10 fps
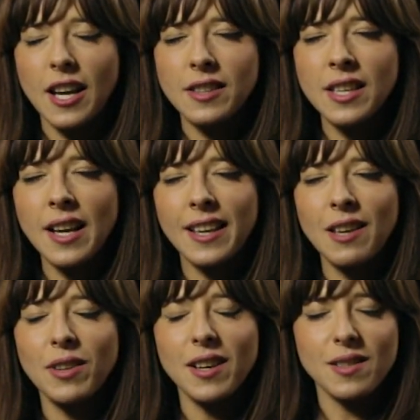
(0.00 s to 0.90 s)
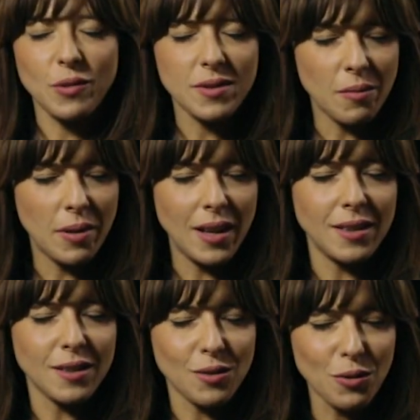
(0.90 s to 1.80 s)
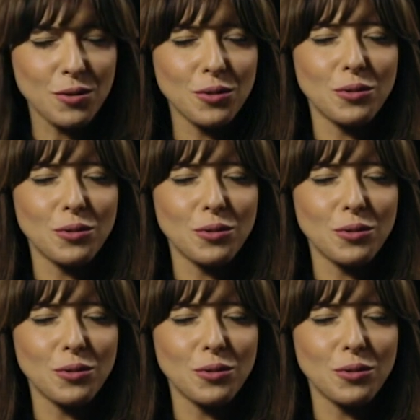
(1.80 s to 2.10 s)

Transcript: I give the responsibilities also